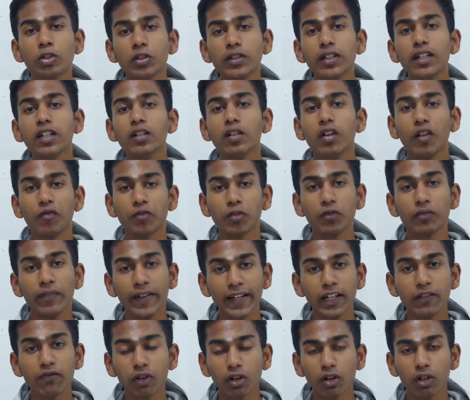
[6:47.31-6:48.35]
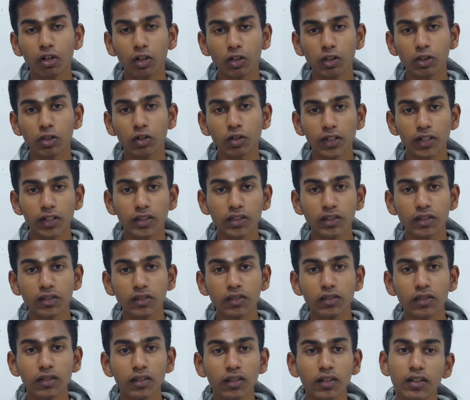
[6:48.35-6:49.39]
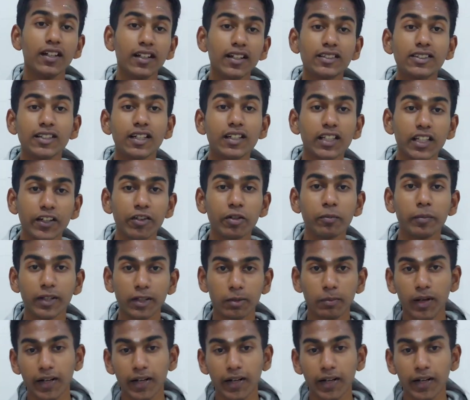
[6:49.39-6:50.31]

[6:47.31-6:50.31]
So yeah, you have to wait for a consolidation result given by the